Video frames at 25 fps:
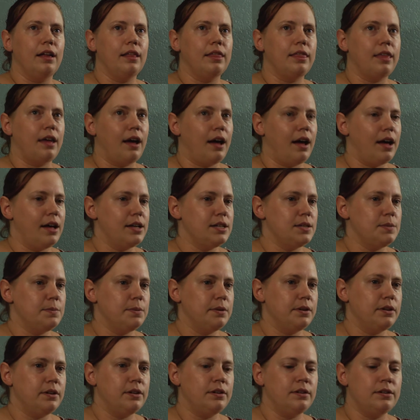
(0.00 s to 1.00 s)
At the
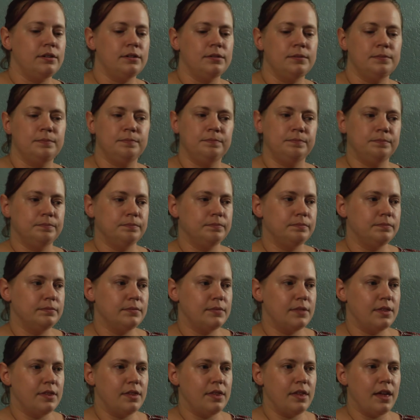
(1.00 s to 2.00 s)
hospital,
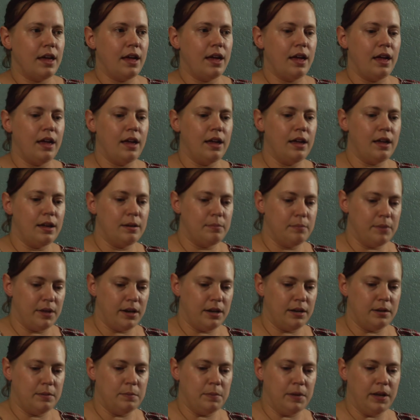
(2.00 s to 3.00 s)
they
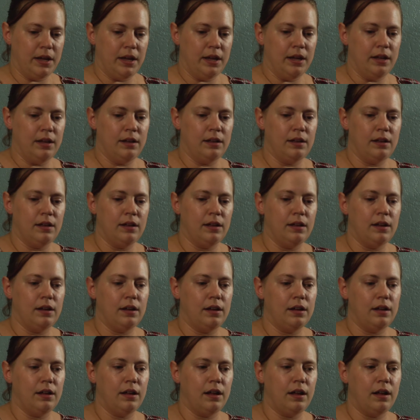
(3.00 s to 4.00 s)
admitted me
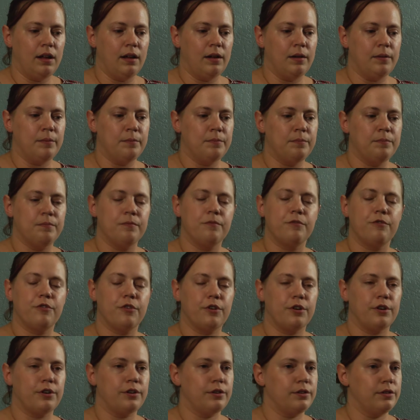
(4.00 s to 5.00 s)

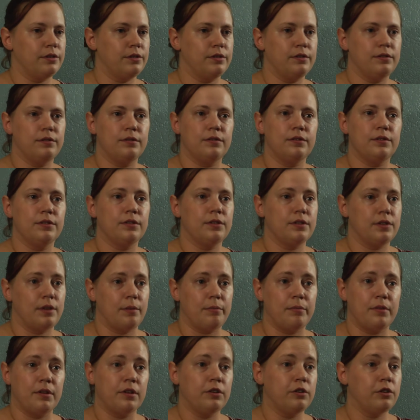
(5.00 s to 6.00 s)
for
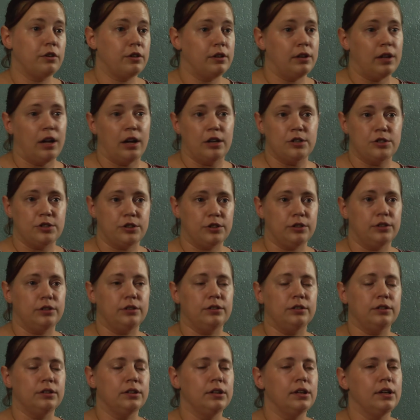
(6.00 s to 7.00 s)
something
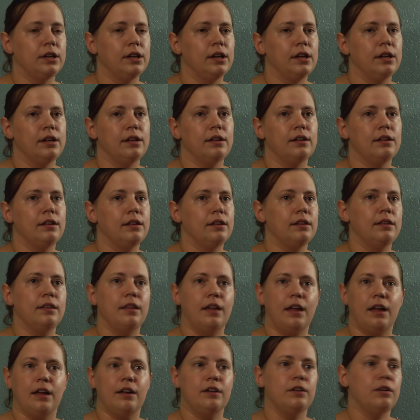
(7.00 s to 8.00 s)
neurological.
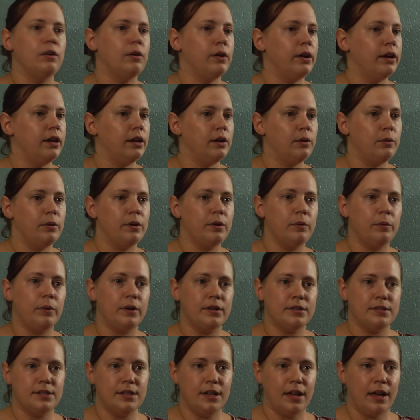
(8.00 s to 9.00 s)
They had no idea what it
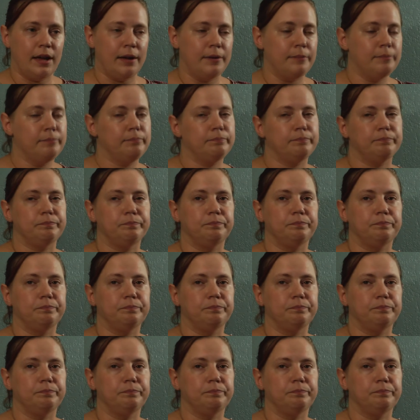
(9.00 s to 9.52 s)
was yet.